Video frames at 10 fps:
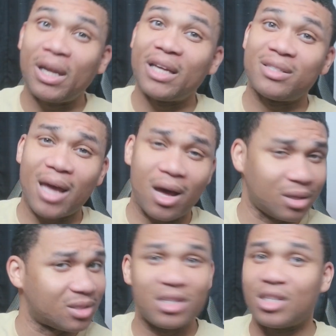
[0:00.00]
playstyle
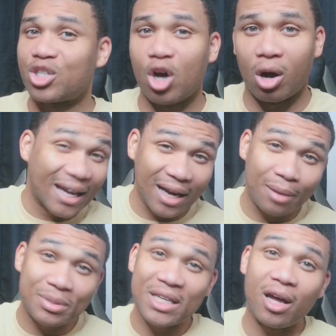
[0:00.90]
is discard. And
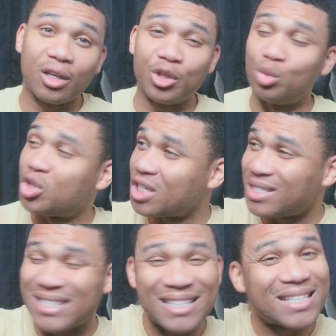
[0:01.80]
I'm telling you,
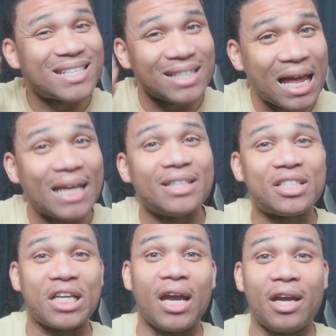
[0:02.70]
just this slight
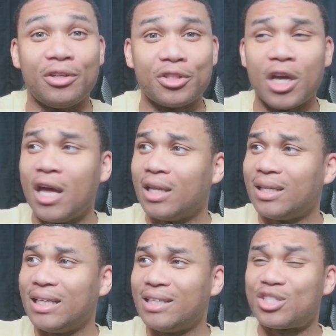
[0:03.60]
change
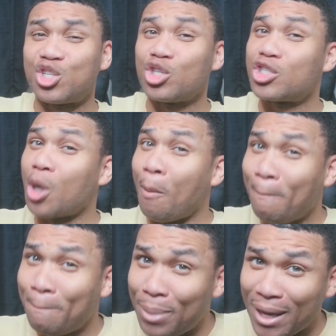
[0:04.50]
leads to
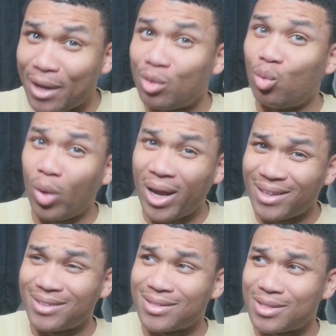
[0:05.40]
some big
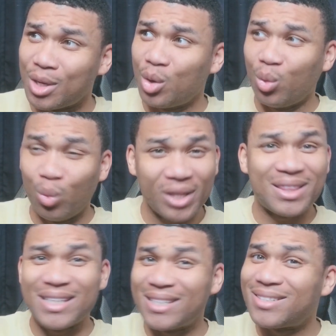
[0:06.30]
wins with
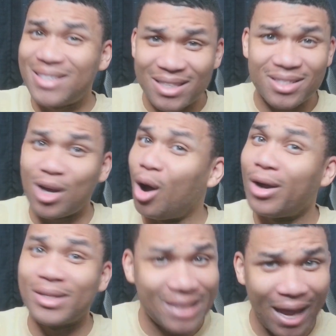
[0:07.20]
this
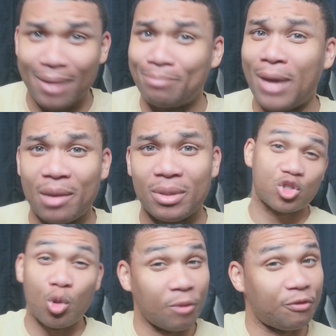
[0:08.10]
discard deck, baby.
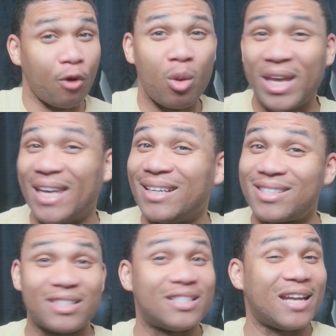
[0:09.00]
So before we get
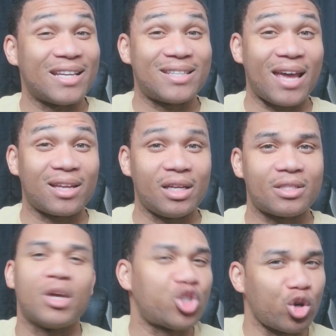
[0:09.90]
into today's deck
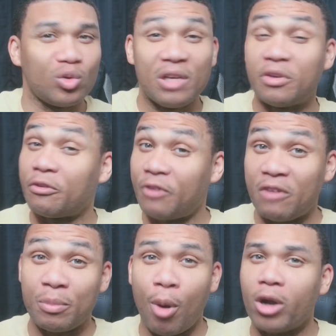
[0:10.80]
list, make sure you leave your
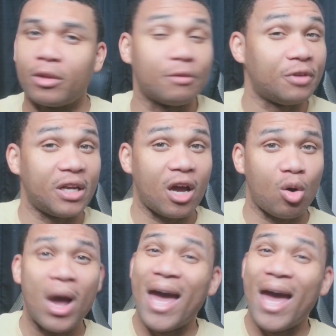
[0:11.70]
favorite part of the video